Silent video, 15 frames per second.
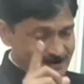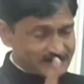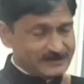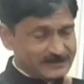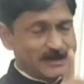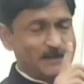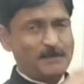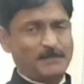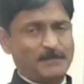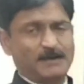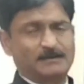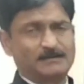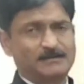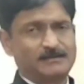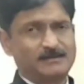
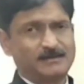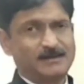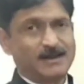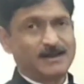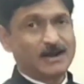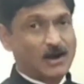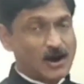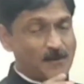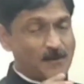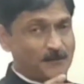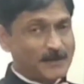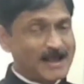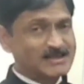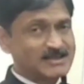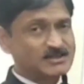Remember,
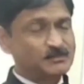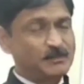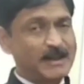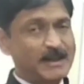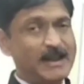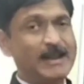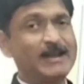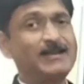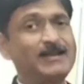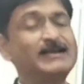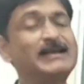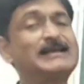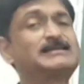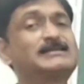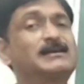complex plane
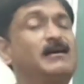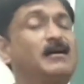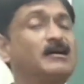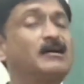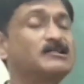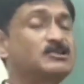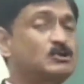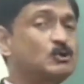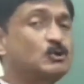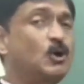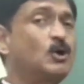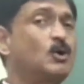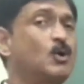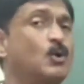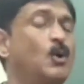is
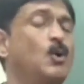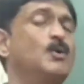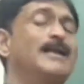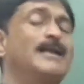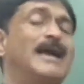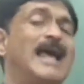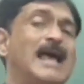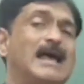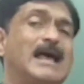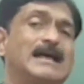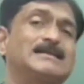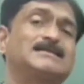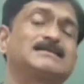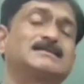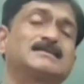also known
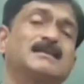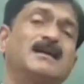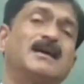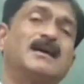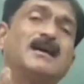as